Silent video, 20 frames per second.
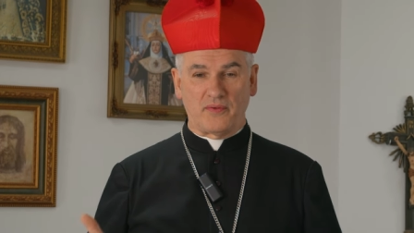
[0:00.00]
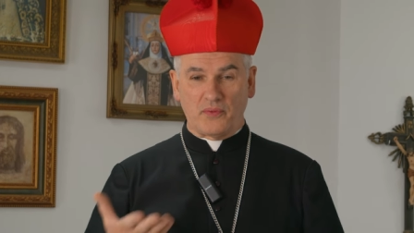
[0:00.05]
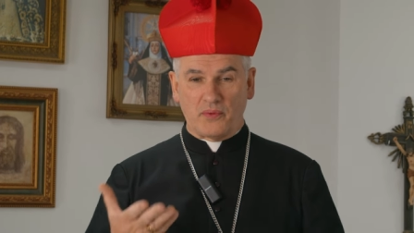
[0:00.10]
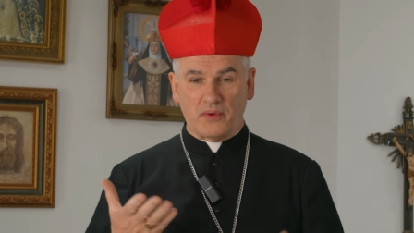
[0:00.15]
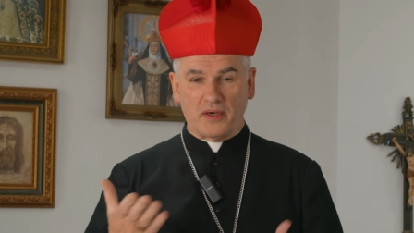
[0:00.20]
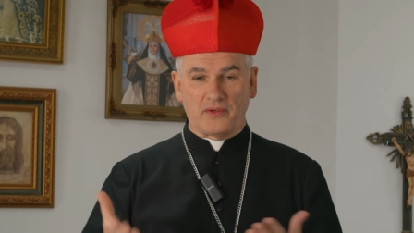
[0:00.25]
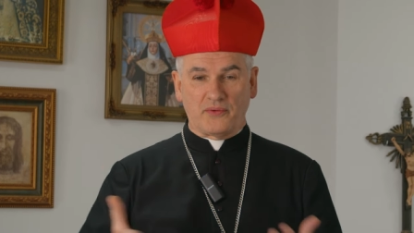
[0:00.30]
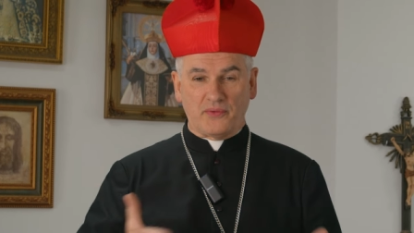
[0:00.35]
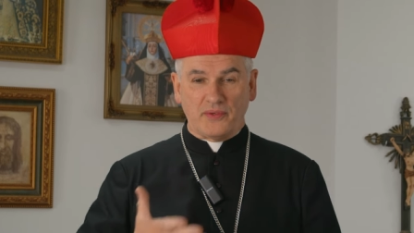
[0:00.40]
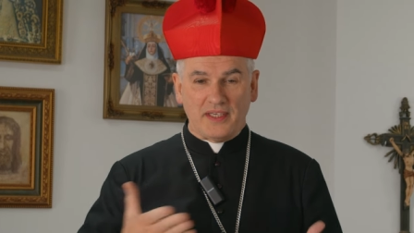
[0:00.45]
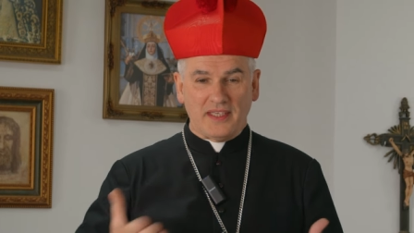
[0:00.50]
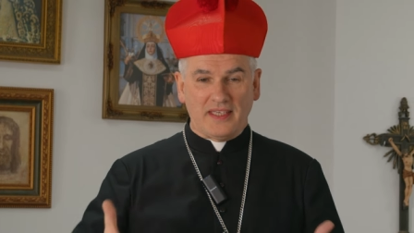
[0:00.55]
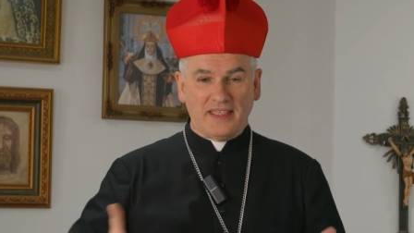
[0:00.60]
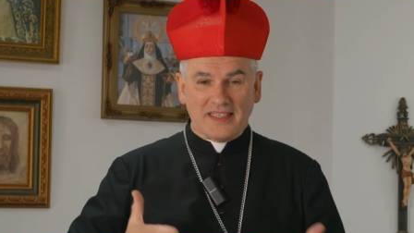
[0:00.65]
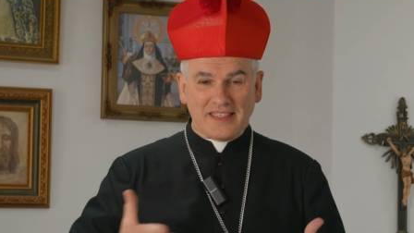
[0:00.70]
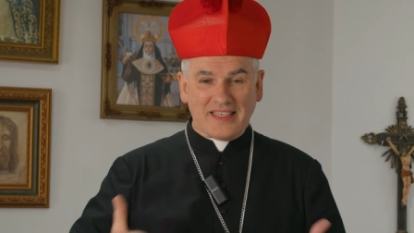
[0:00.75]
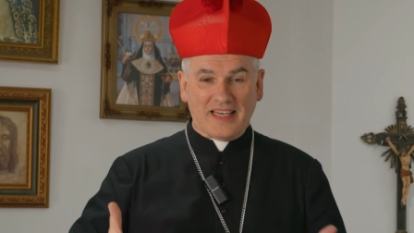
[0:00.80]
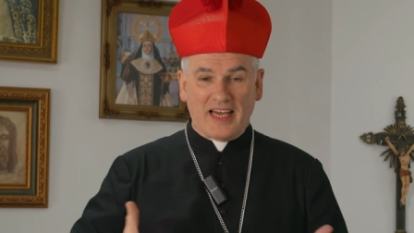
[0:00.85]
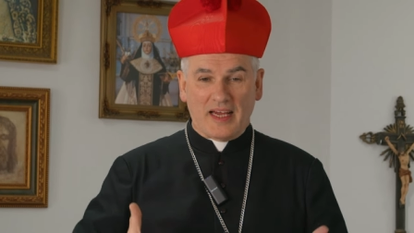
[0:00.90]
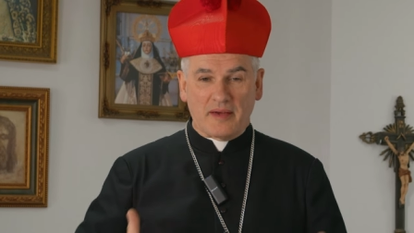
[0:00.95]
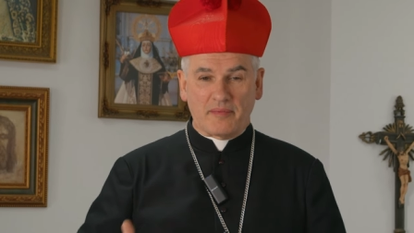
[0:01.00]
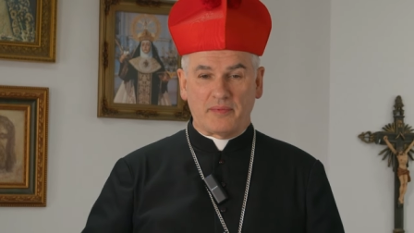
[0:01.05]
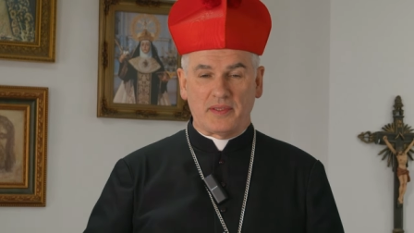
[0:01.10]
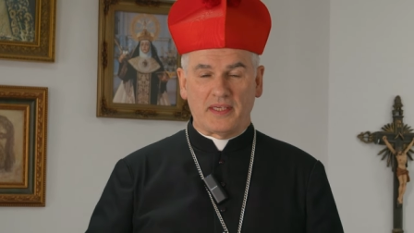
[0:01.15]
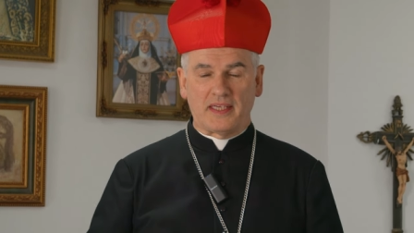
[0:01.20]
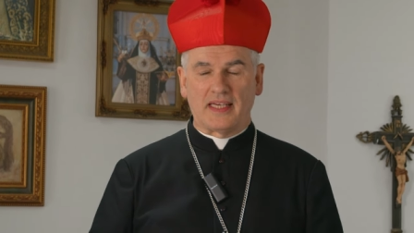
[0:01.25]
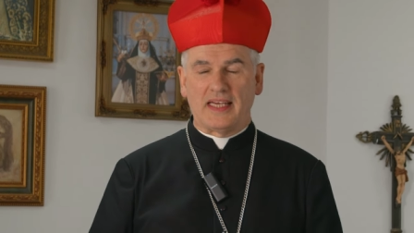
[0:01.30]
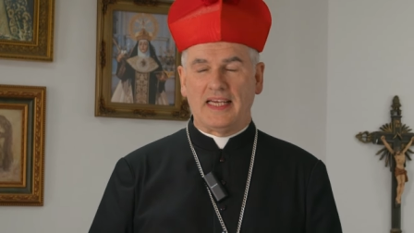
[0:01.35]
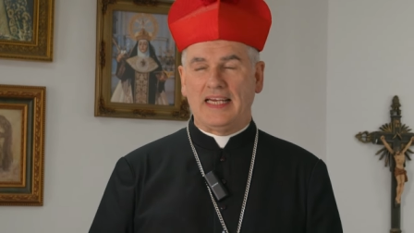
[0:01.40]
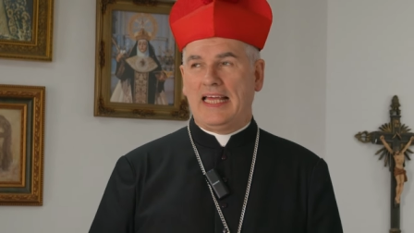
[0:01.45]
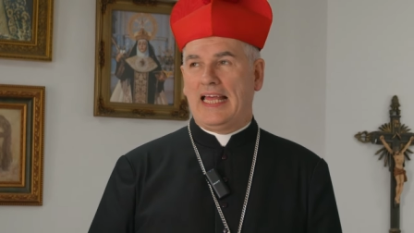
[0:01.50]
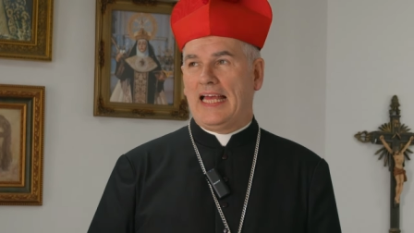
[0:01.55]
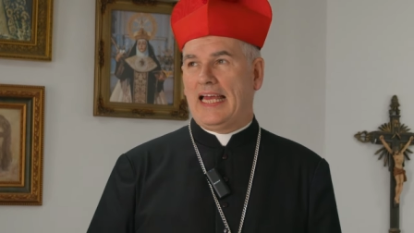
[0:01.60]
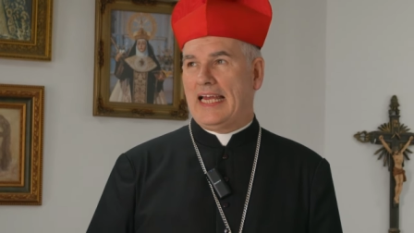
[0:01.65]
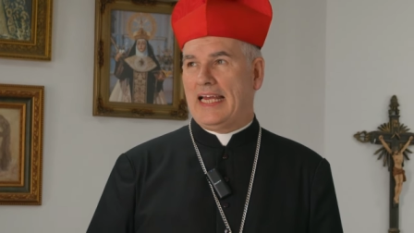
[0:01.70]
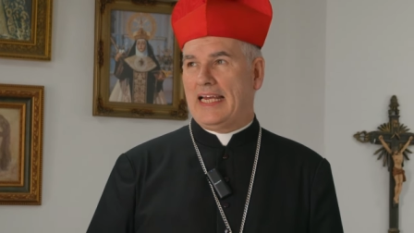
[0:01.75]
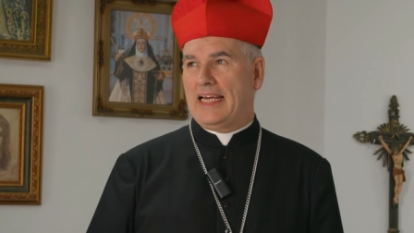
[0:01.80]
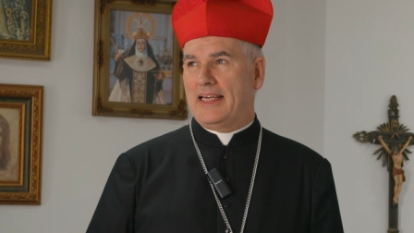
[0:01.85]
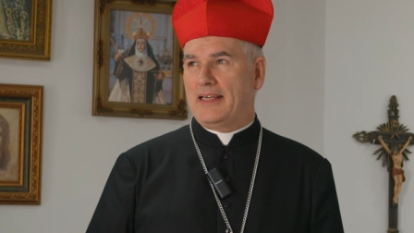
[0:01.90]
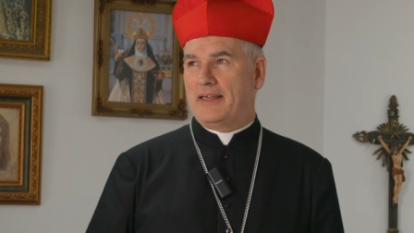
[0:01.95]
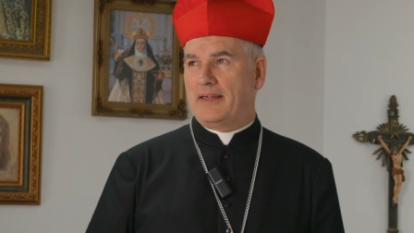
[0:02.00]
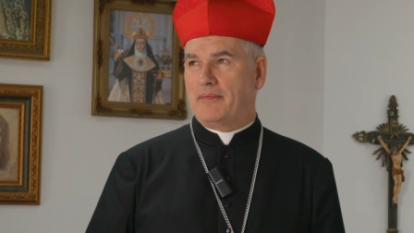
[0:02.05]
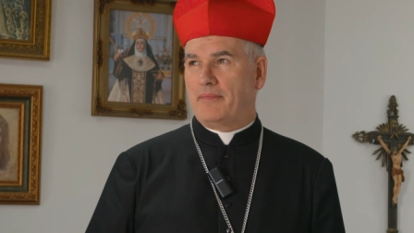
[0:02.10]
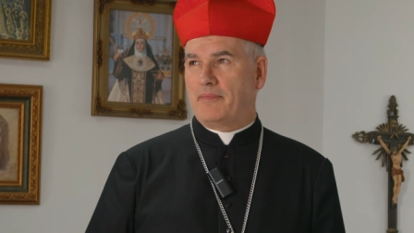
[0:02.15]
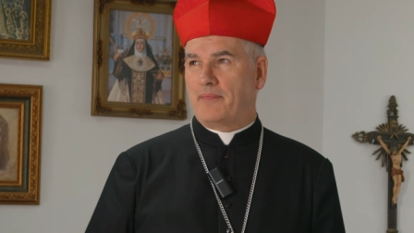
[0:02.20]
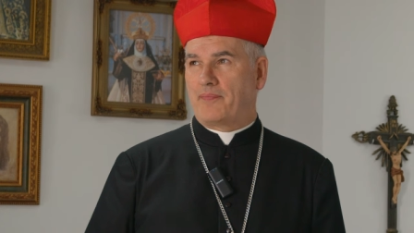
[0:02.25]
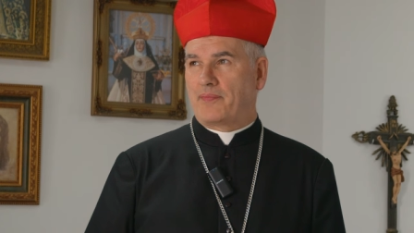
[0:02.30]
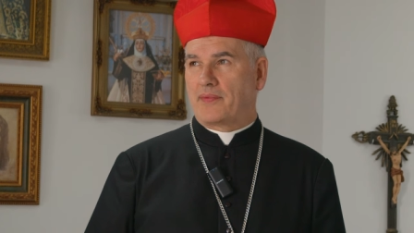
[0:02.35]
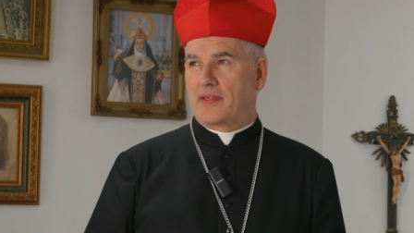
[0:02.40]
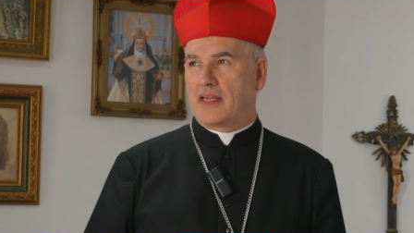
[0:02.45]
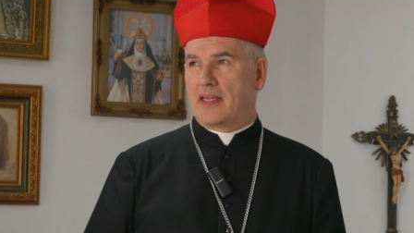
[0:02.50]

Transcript: what really is happening um,